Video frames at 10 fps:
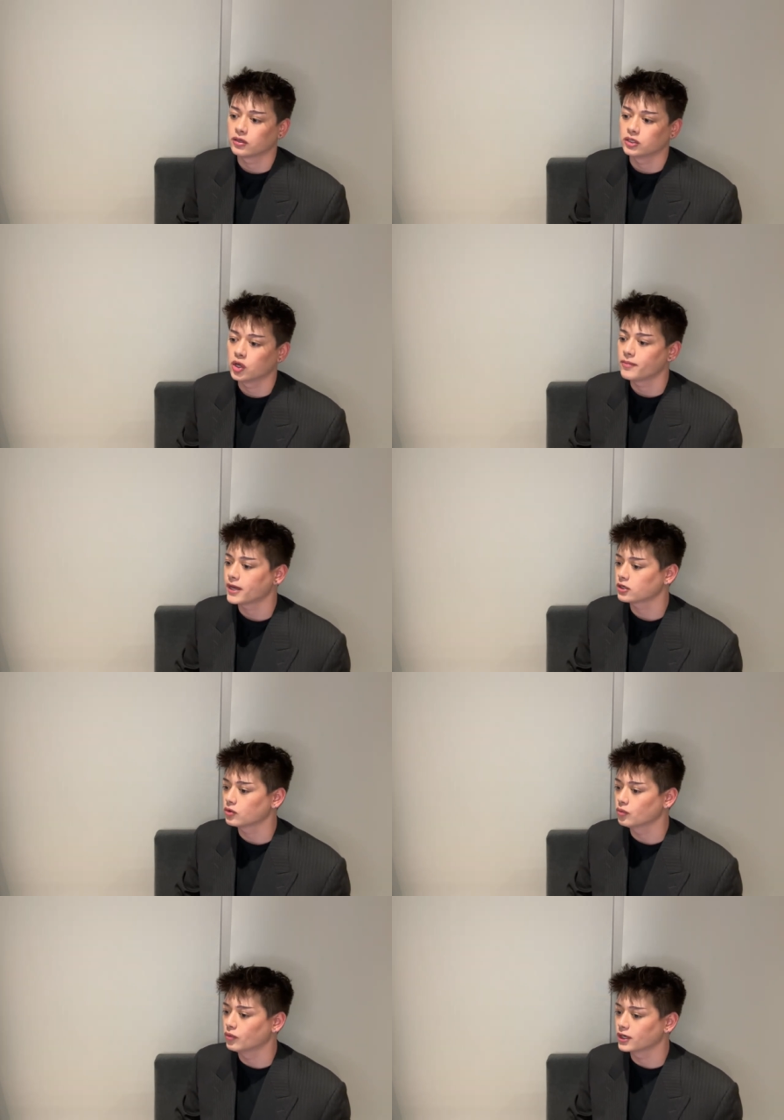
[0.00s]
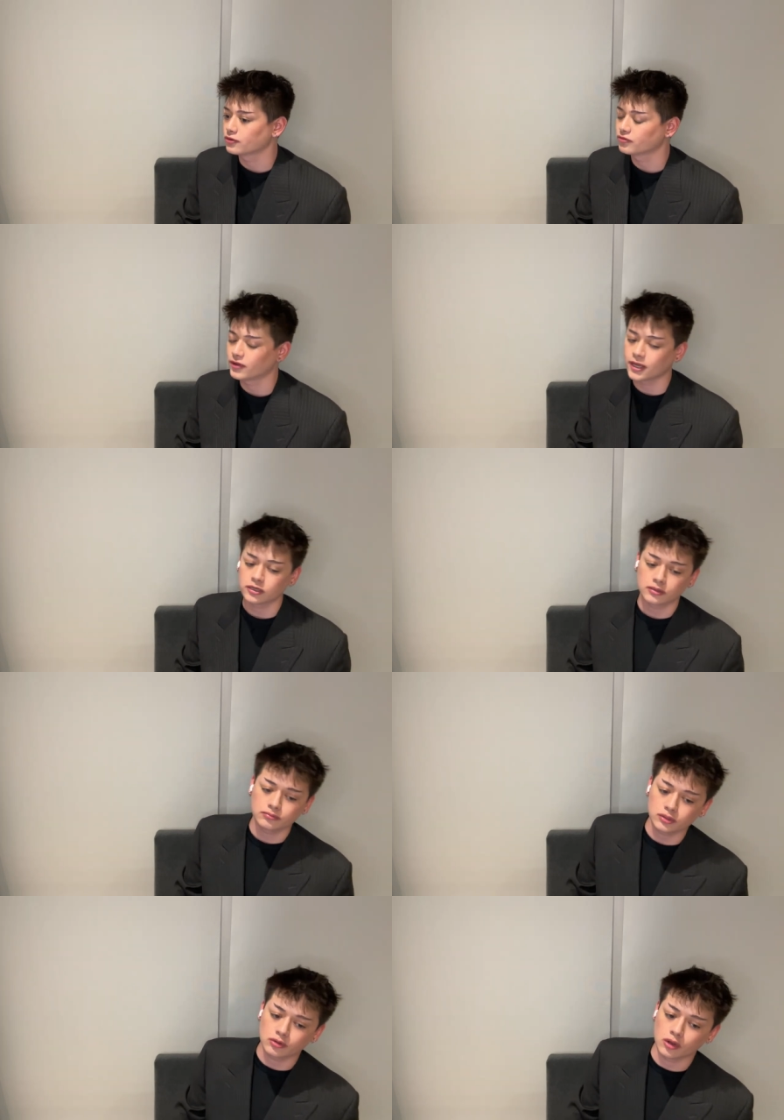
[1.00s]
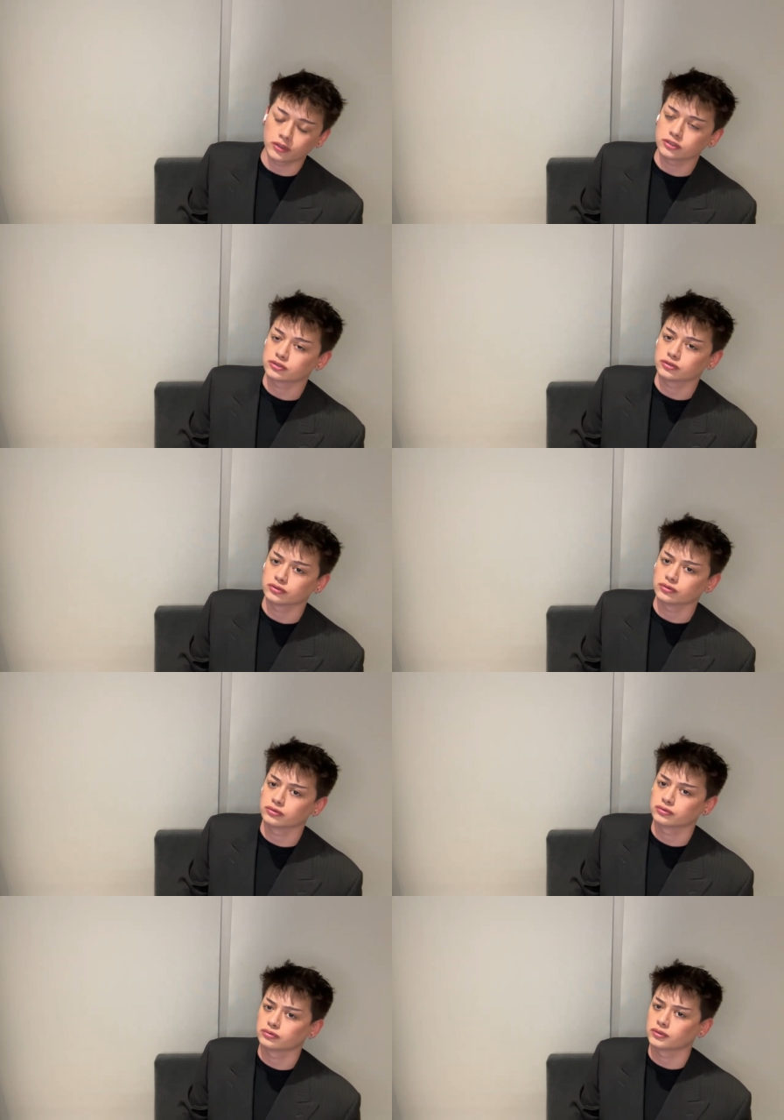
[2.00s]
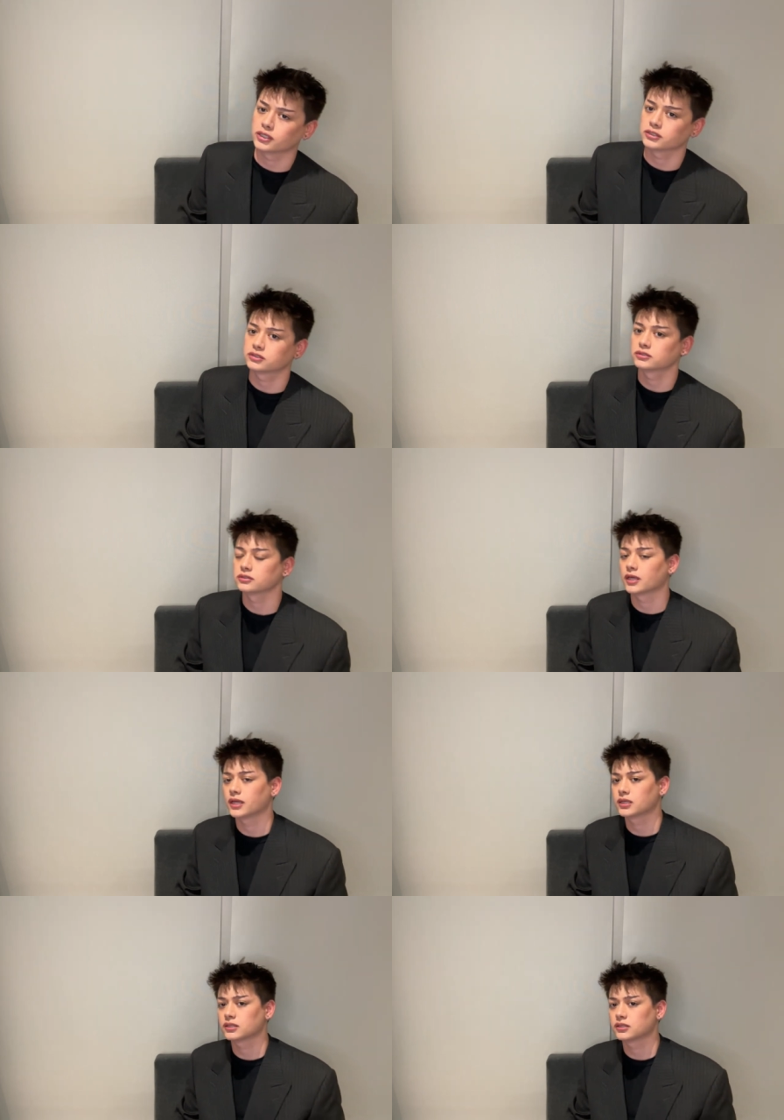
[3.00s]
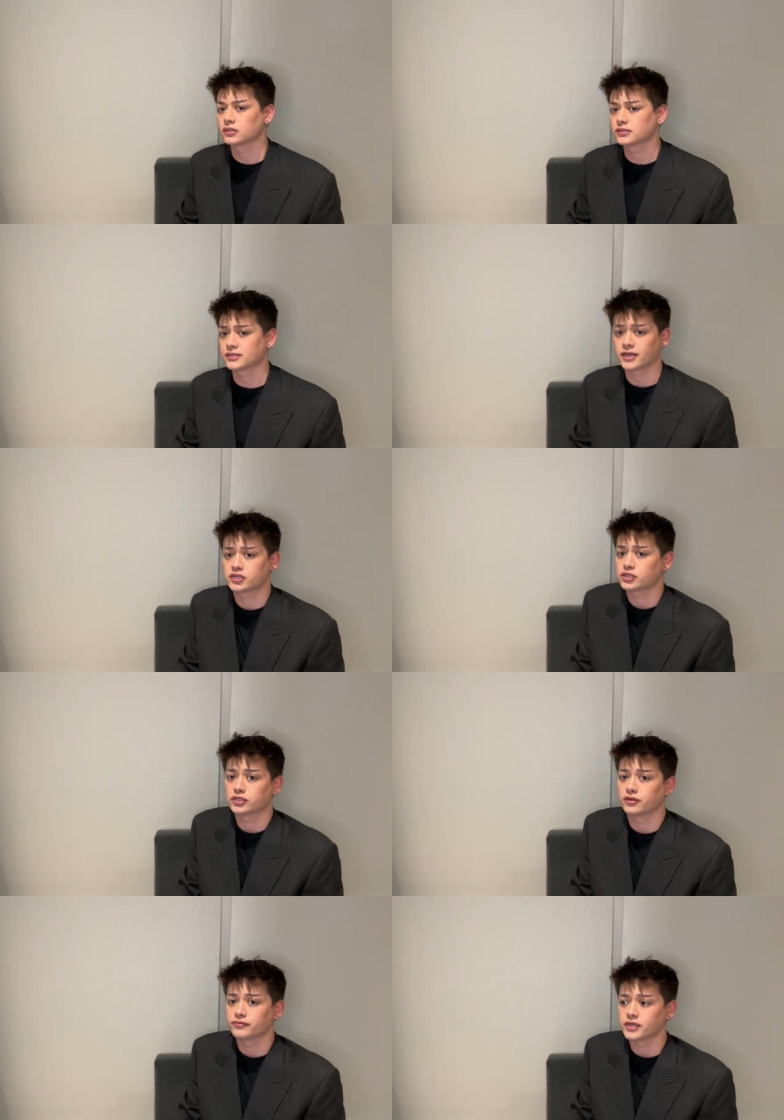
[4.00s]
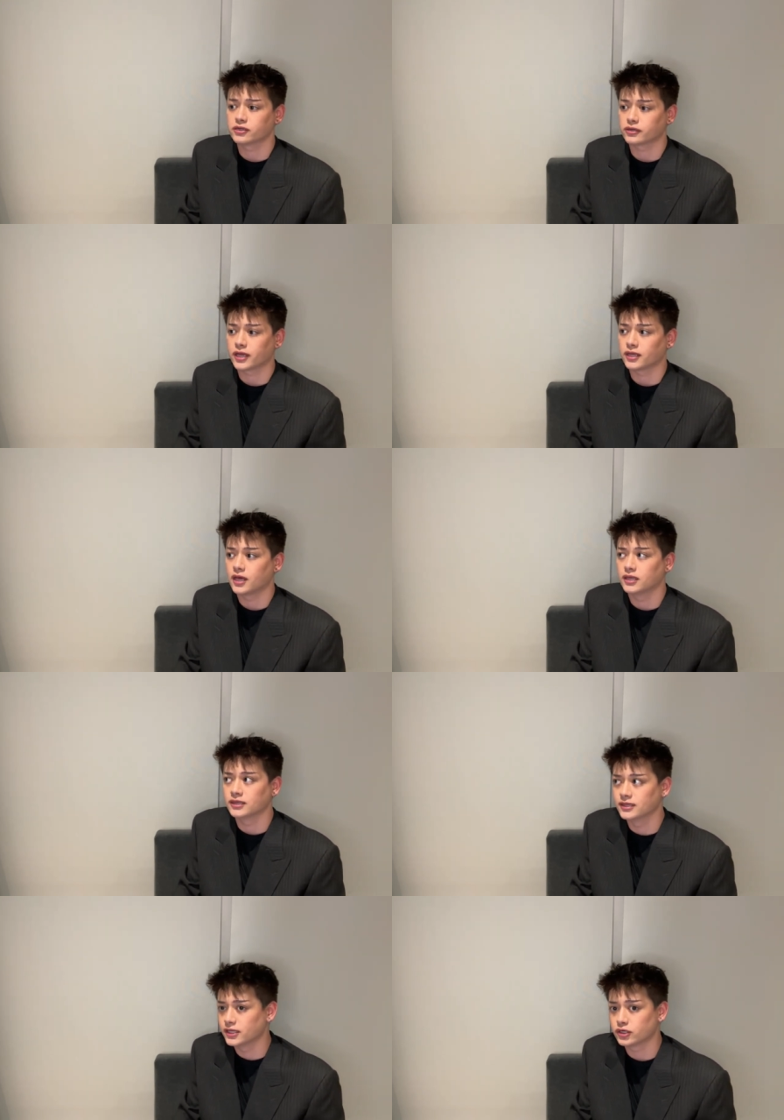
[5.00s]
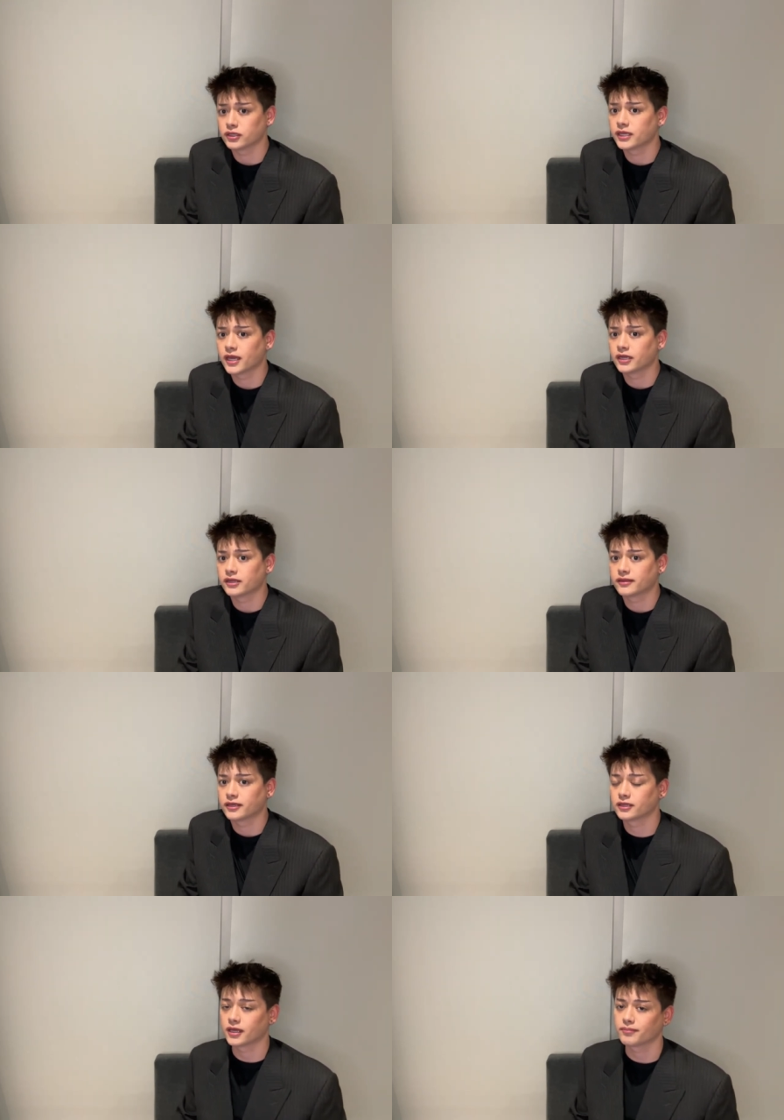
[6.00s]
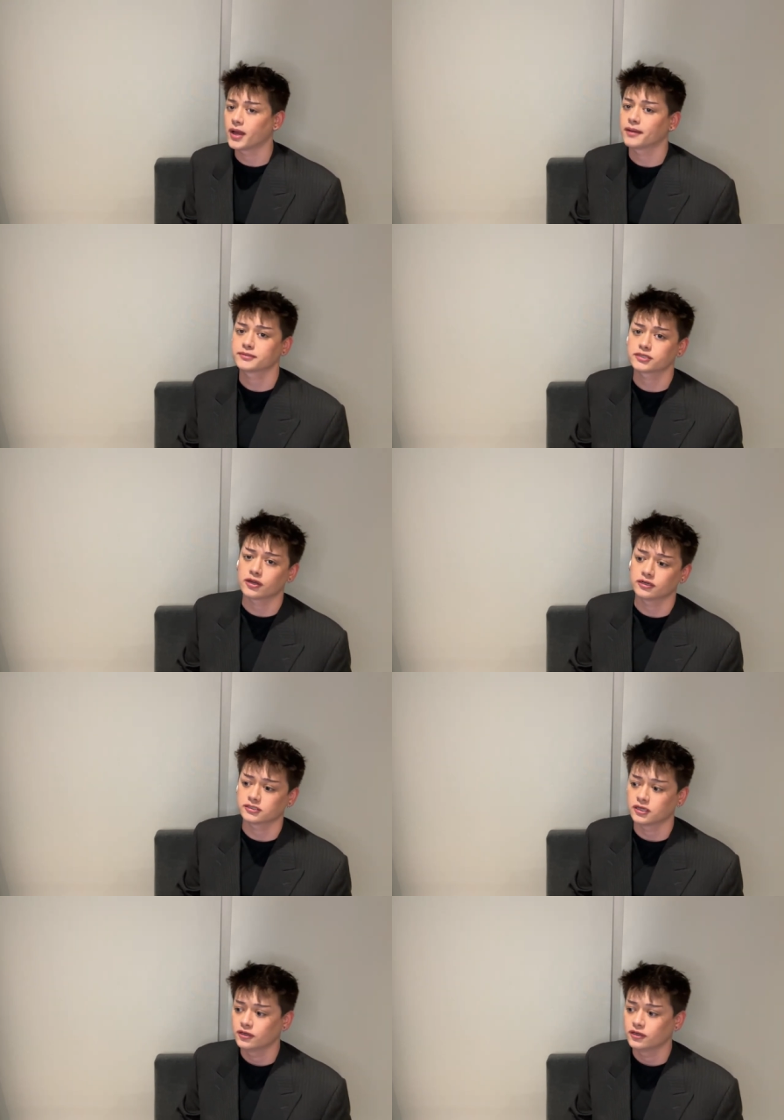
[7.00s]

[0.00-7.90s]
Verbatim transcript: no matter what fandom you go into, what like section of the internet, literally anything, like pop stars,